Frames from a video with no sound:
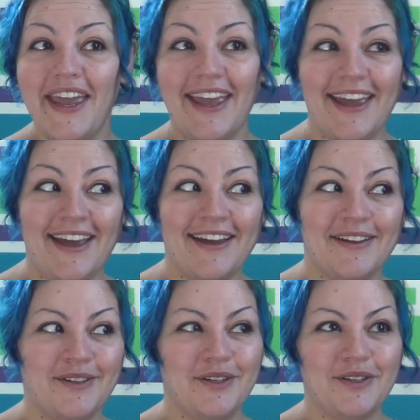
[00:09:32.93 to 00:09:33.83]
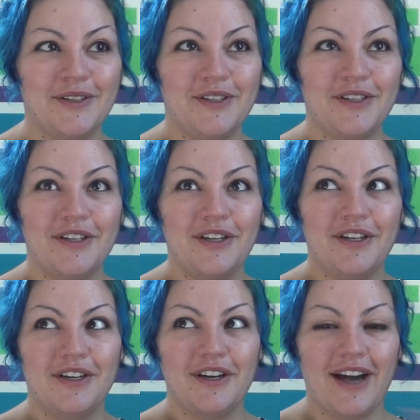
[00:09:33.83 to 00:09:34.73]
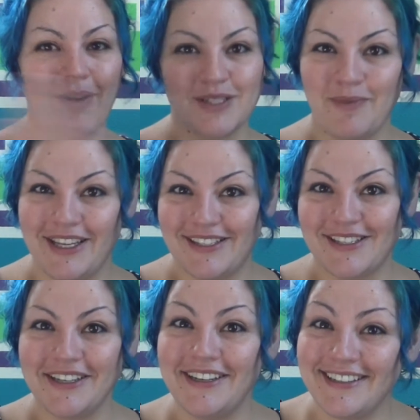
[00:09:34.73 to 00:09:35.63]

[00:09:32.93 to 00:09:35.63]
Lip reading: And I was amazed.